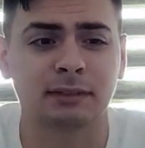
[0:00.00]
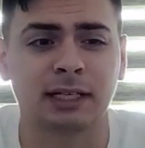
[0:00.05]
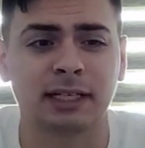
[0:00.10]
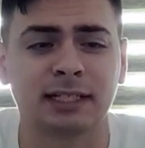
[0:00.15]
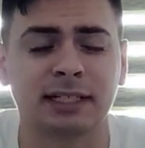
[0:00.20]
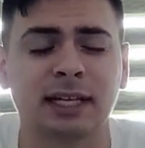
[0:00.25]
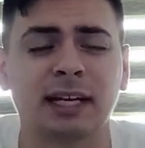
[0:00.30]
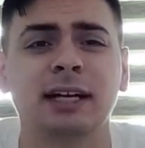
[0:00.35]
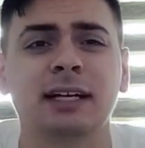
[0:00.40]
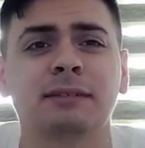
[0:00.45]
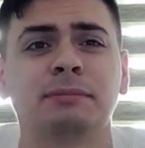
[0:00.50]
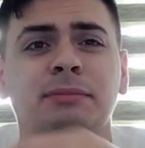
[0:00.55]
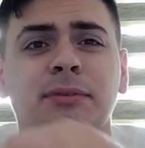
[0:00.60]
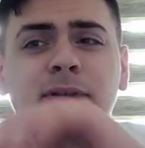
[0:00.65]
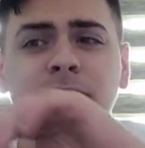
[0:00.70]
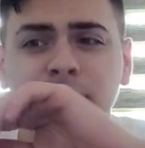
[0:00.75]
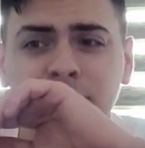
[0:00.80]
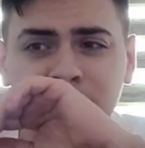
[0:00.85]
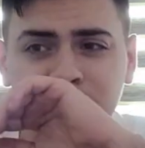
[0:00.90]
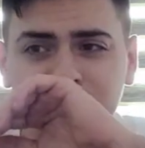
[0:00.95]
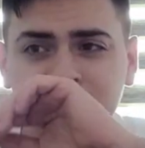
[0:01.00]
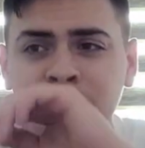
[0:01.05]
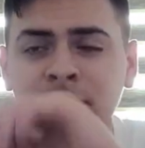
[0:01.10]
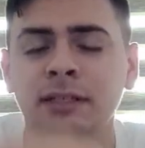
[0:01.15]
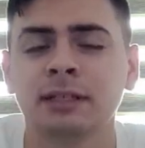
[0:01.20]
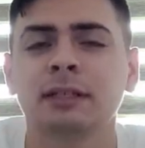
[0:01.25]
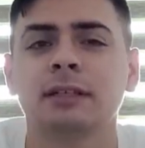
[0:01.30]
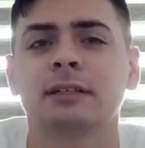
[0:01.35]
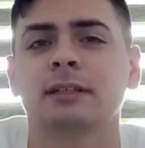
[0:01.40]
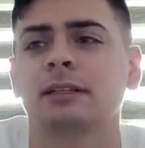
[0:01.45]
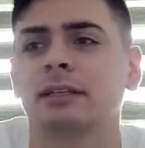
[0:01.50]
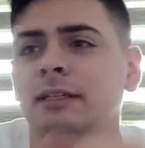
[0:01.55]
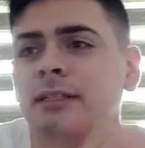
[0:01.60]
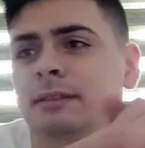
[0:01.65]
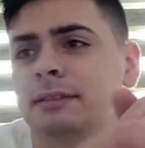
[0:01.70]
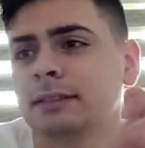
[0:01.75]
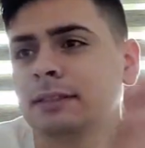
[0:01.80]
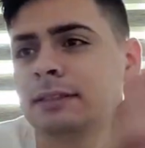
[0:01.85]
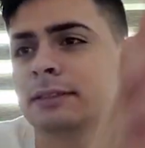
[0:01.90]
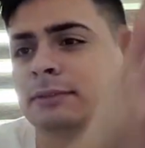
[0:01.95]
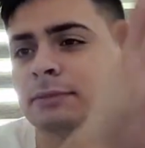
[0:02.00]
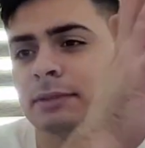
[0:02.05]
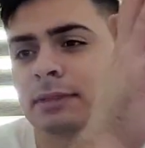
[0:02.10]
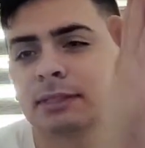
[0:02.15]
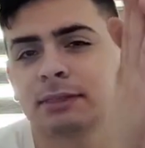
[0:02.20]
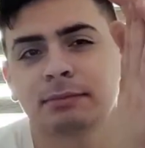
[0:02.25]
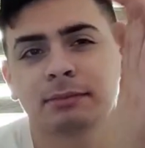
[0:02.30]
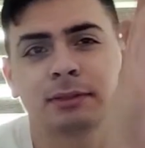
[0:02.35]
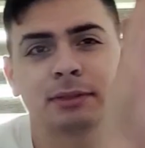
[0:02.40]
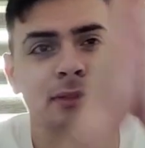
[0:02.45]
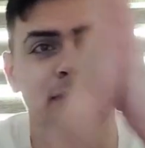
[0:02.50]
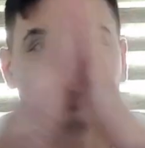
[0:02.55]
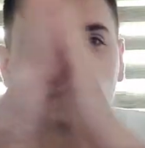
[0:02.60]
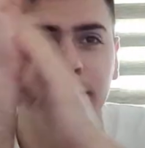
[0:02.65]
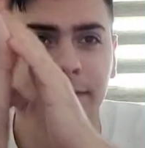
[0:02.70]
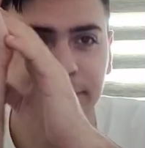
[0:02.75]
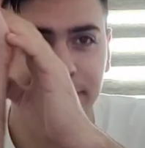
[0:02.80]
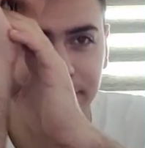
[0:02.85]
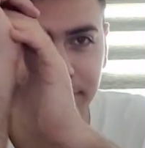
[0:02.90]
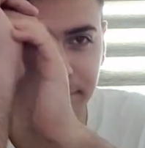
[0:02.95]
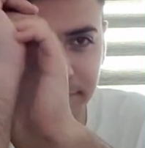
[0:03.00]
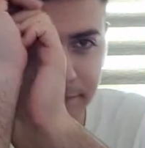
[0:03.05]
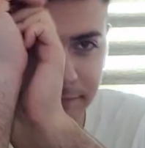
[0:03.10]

My god, bro. Okay, here's what it smells like.